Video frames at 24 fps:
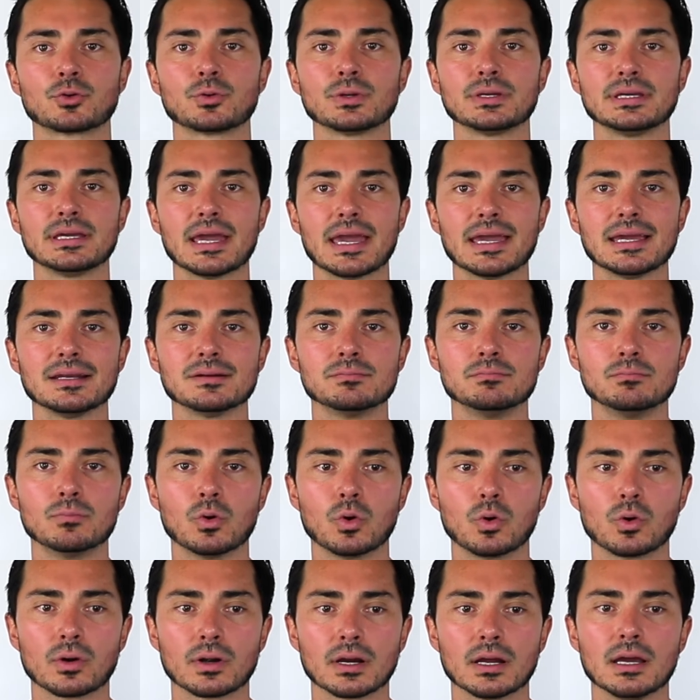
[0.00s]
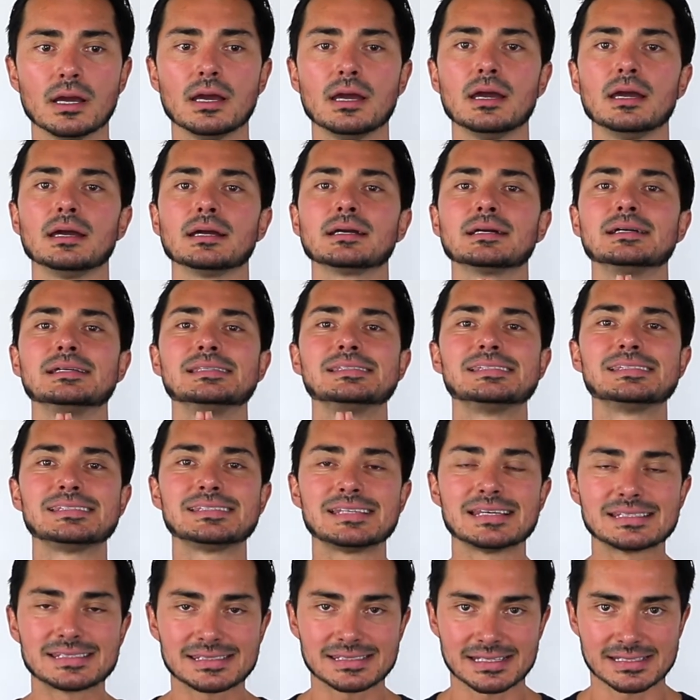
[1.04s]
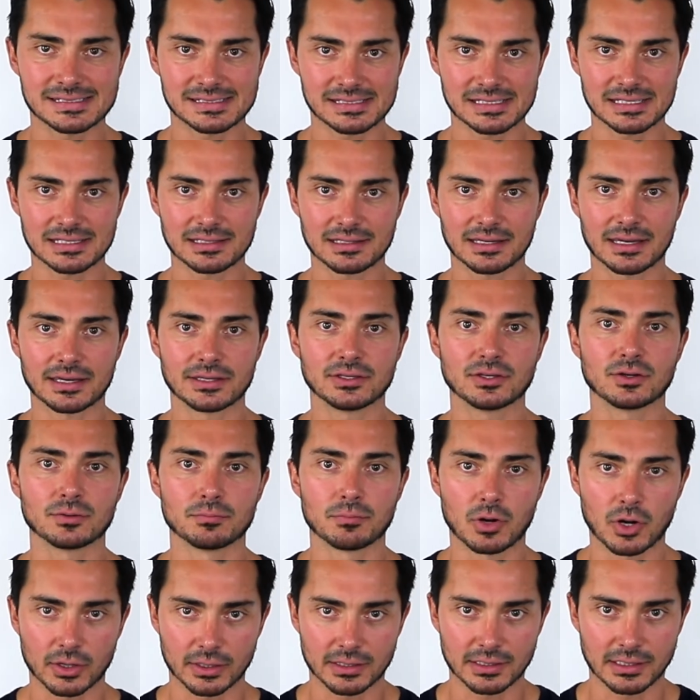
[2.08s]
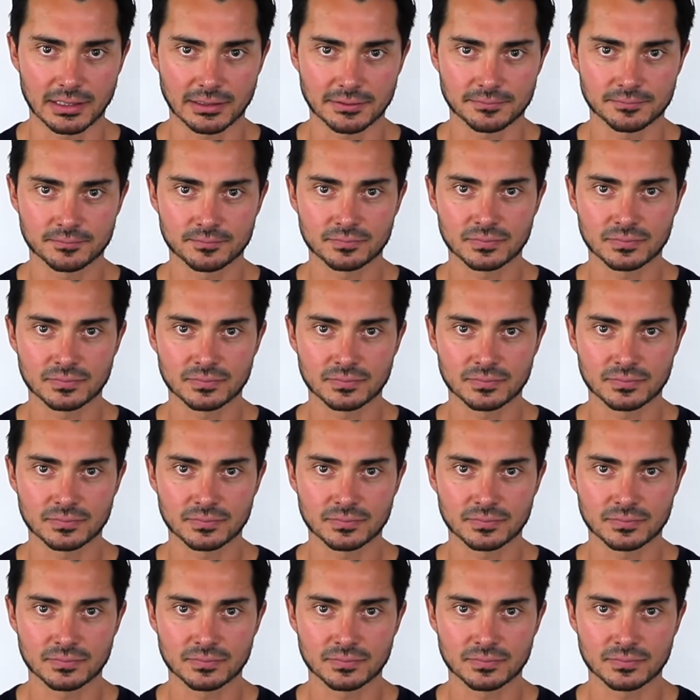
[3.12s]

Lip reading: create more consistency in your marketing.